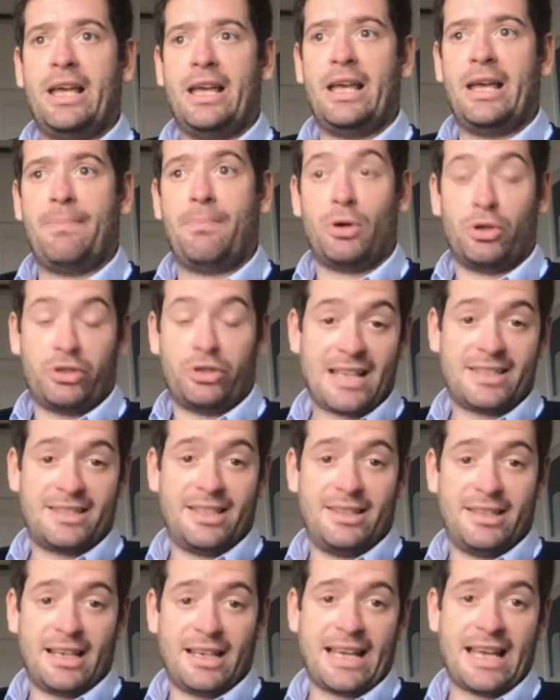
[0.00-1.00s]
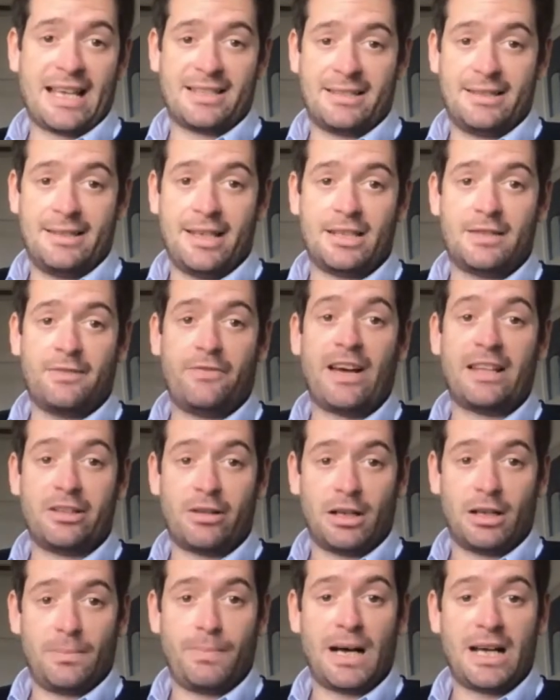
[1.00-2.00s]
protested against this
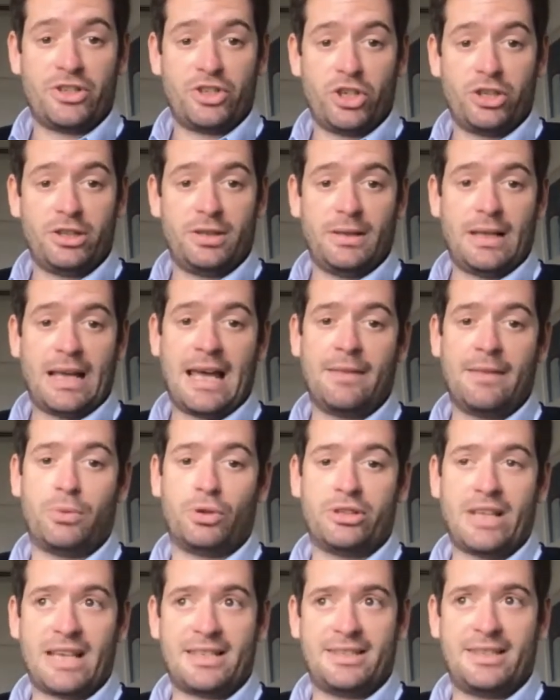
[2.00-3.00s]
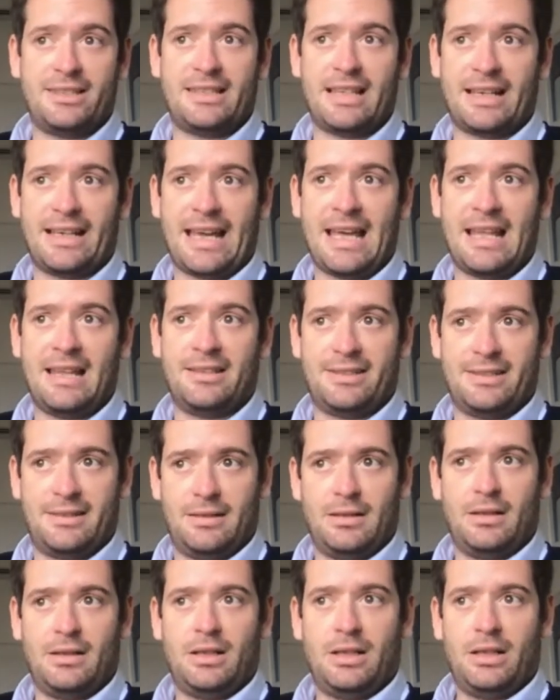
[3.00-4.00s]
federal budget and protested against
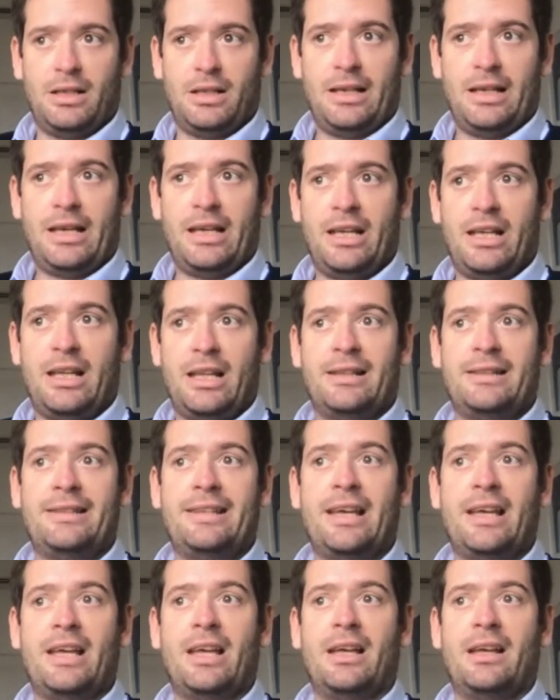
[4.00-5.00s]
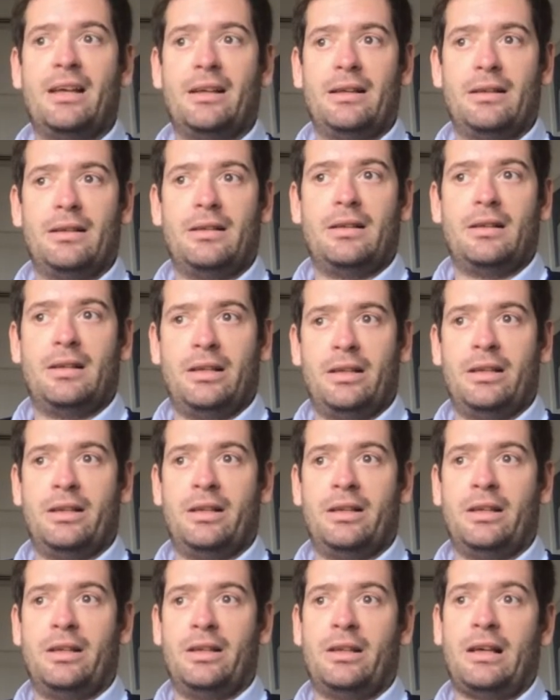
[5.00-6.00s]
the
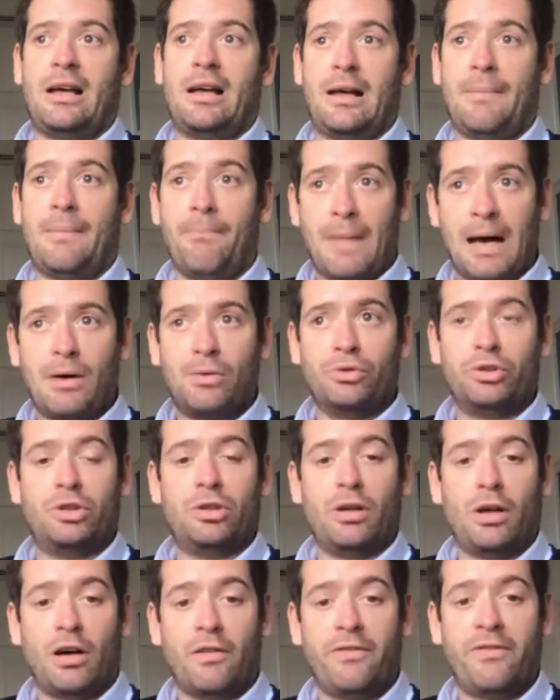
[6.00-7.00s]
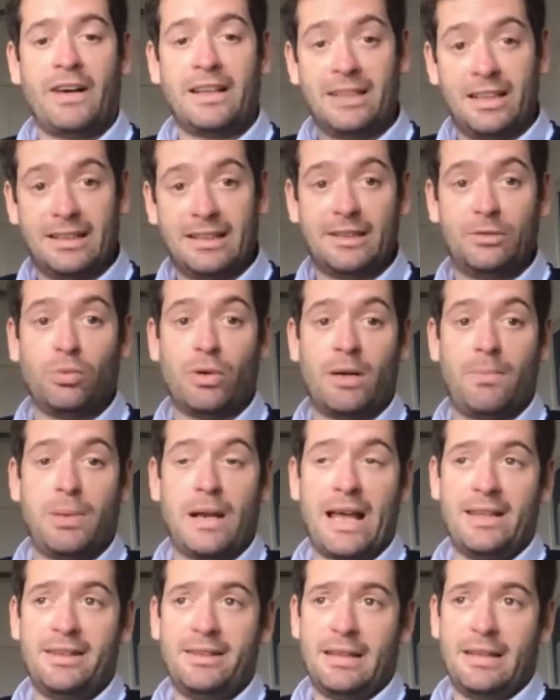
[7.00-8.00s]
amount of funding that were
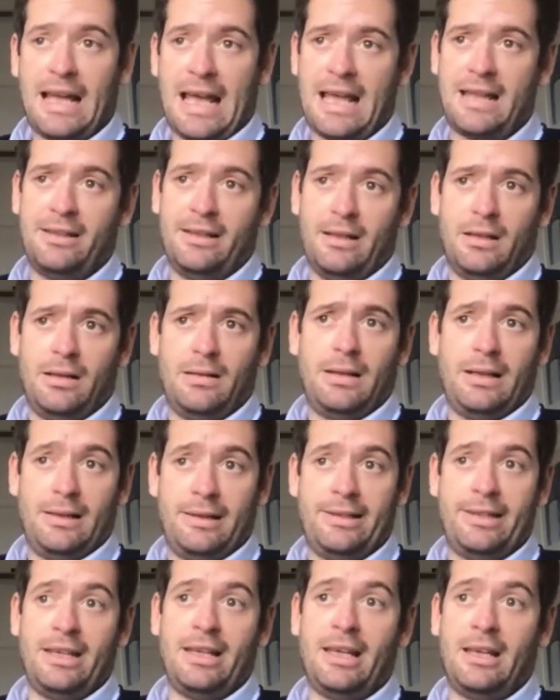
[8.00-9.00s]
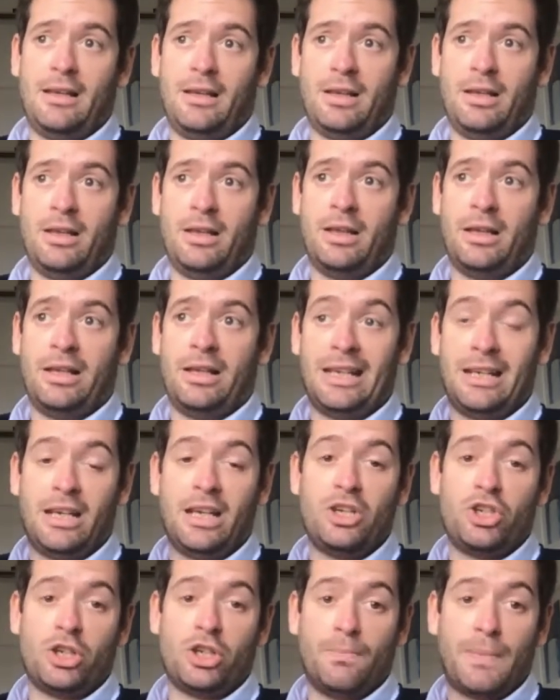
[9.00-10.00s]
planned, and the
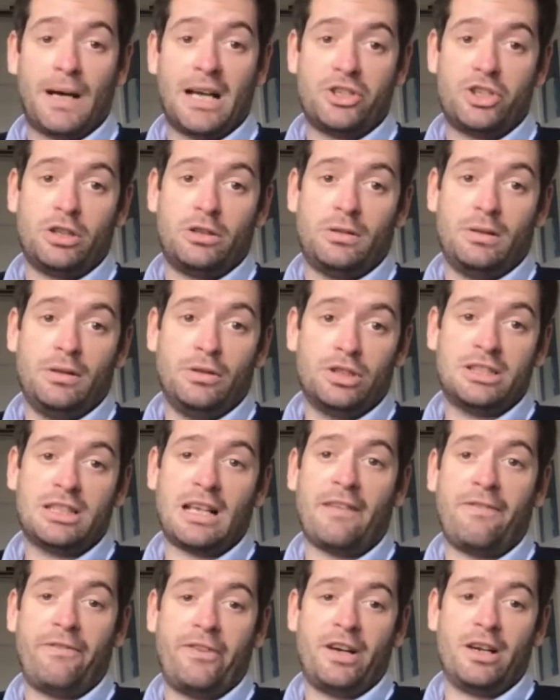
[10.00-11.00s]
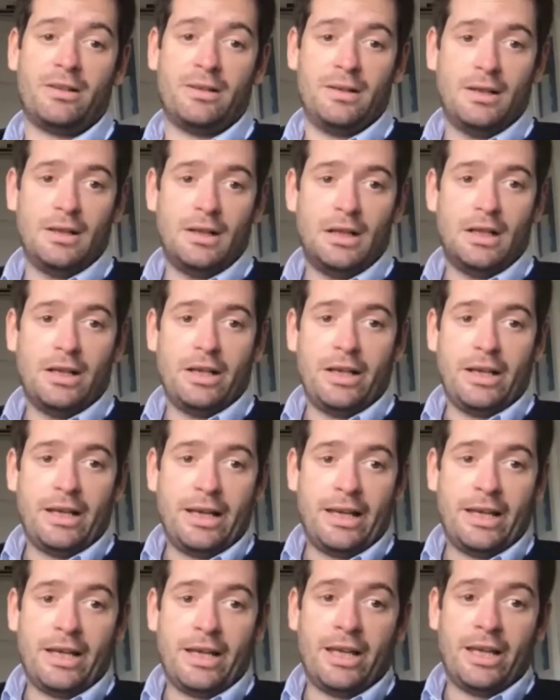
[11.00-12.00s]
initial budget suffered
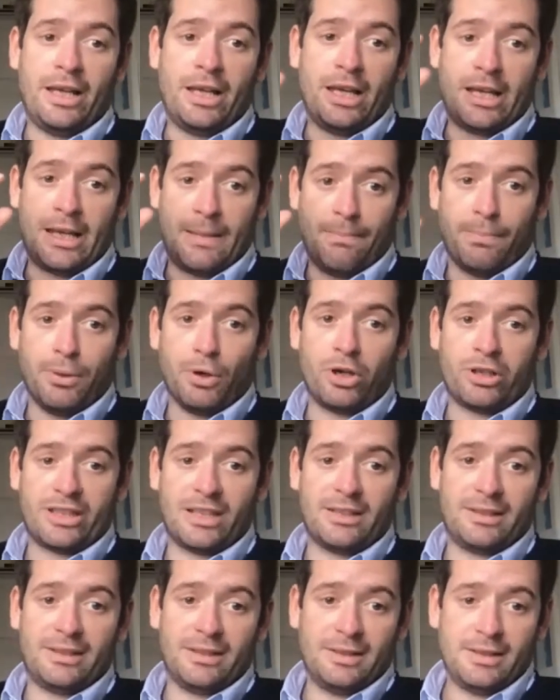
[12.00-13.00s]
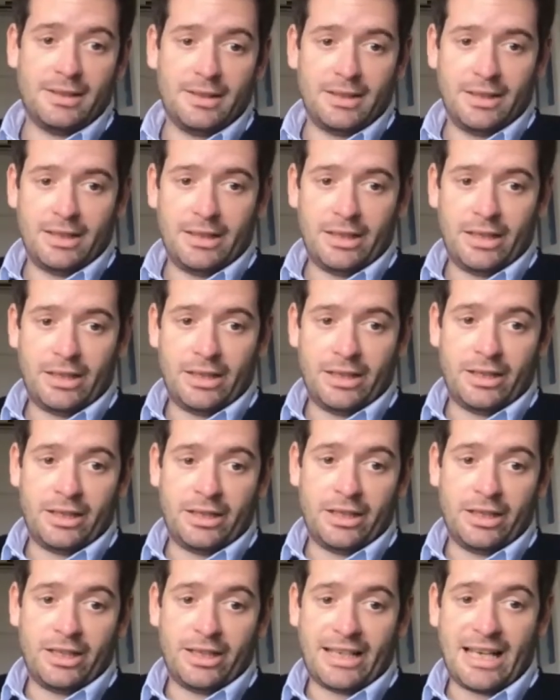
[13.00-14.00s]
important
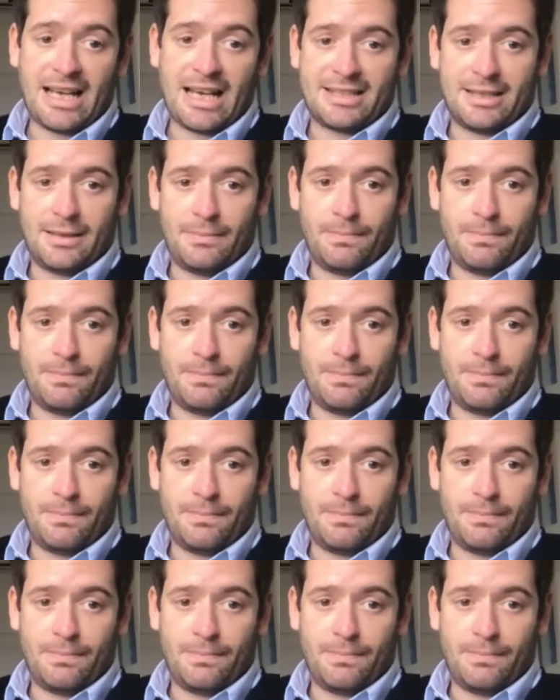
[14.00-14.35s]
cuts